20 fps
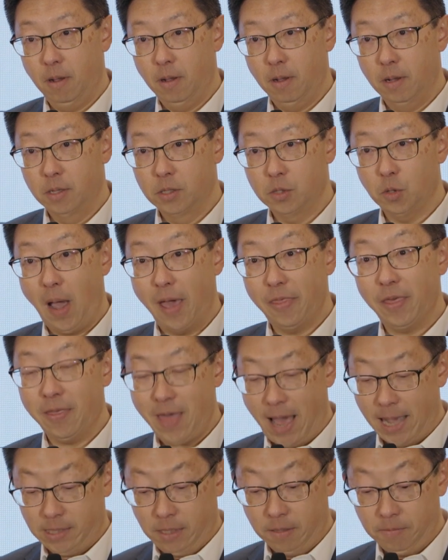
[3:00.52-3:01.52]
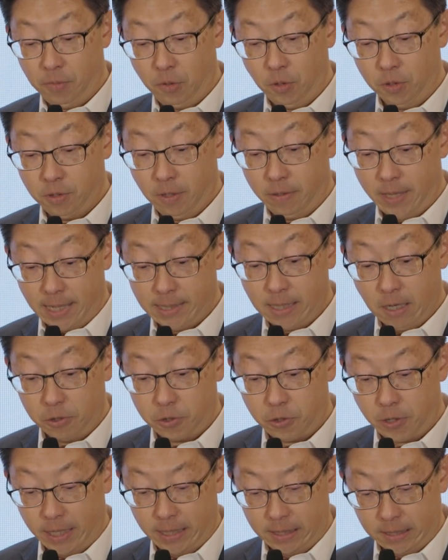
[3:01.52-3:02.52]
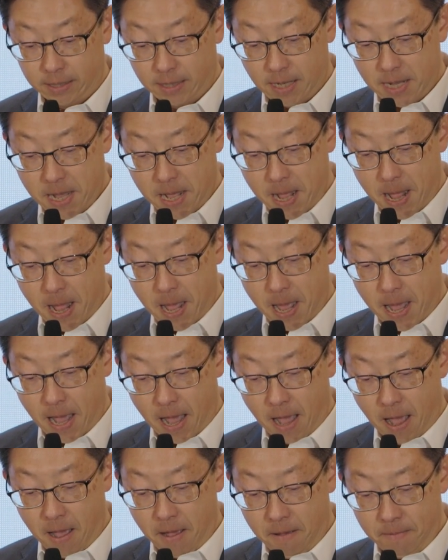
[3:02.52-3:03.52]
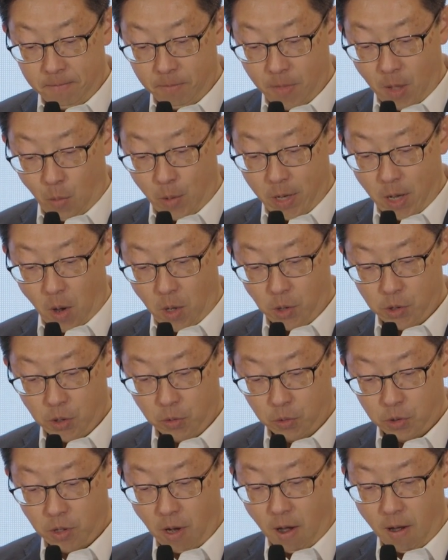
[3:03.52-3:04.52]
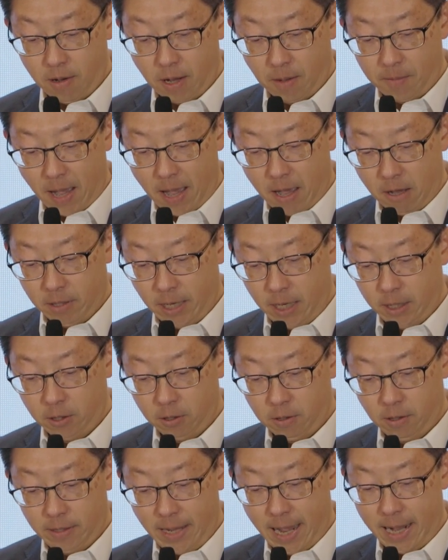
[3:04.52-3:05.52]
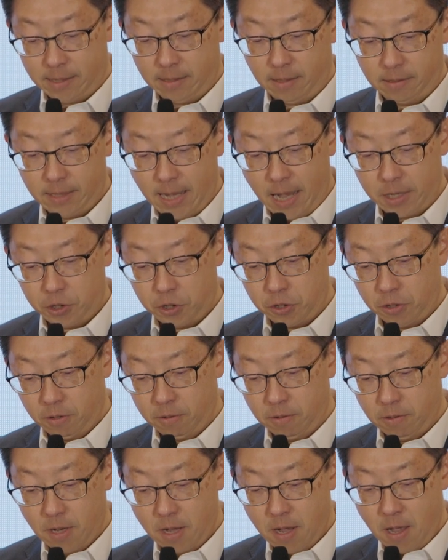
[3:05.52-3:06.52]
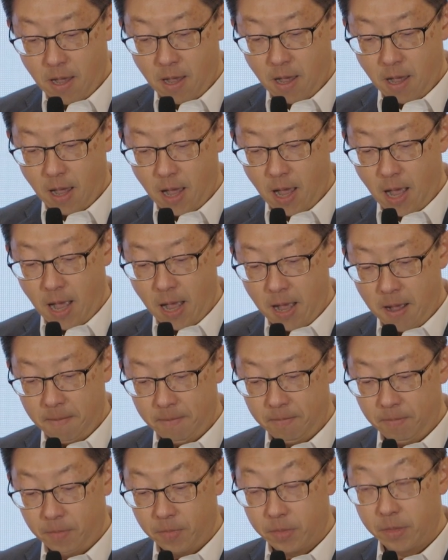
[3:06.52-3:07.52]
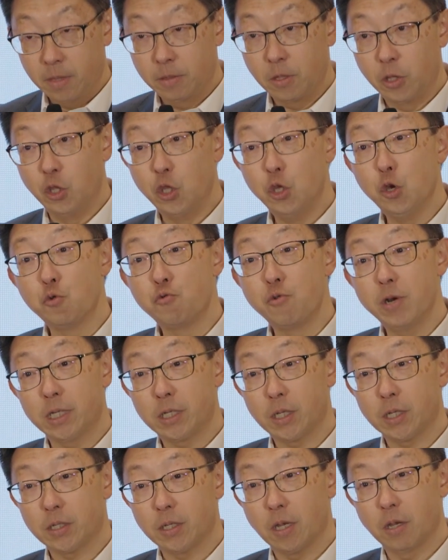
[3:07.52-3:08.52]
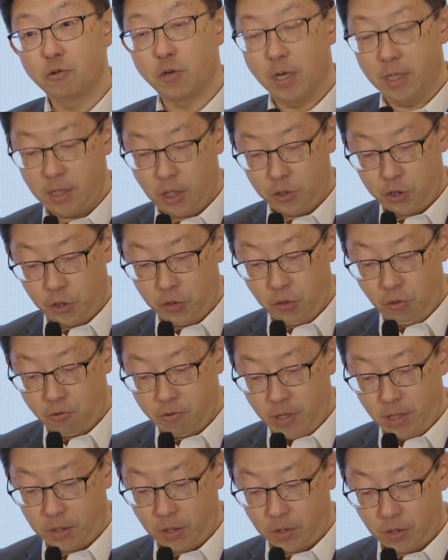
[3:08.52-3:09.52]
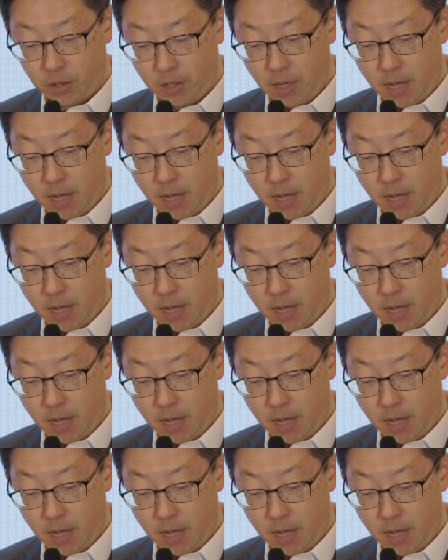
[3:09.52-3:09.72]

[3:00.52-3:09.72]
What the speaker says: So I think that's important, that's our strength. We also talk about, in the next session, new risks, transitional risks.